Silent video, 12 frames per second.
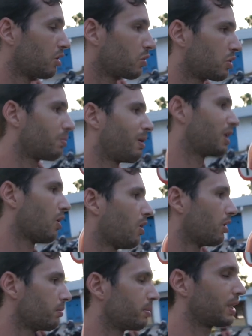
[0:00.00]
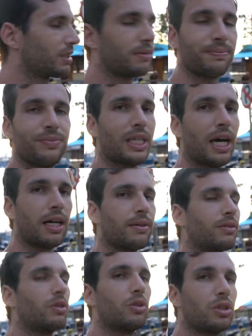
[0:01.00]
it was a bit old, but yeah,
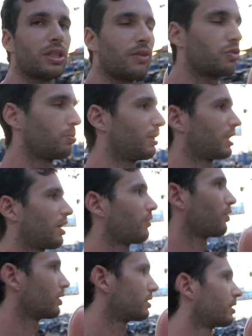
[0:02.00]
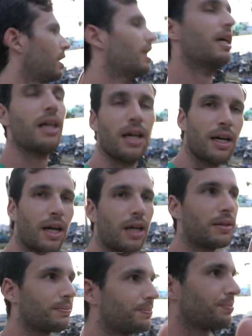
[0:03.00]
you just have to be careful. Uh, you can't
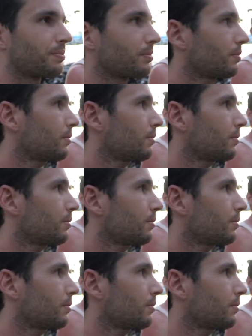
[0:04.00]
look inside an